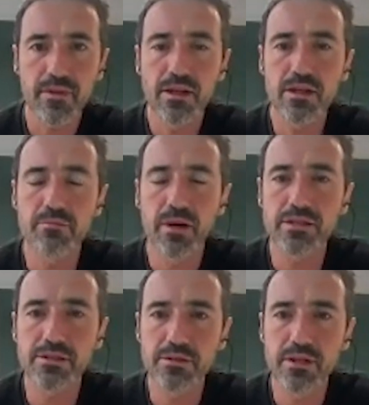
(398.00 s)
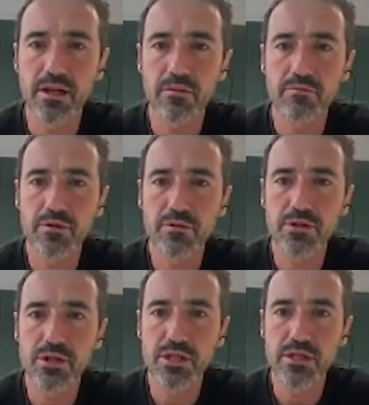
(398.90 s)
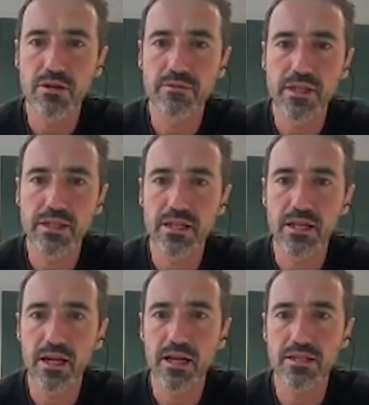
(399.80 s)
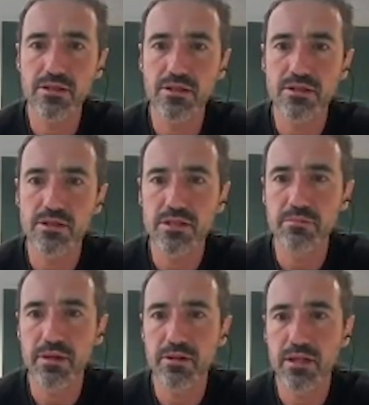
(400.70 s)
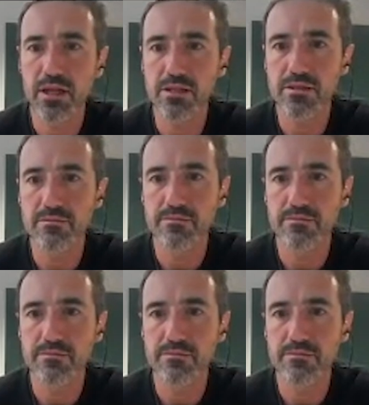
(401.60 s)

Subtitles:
In particular, mu G of delta X does not depend on X.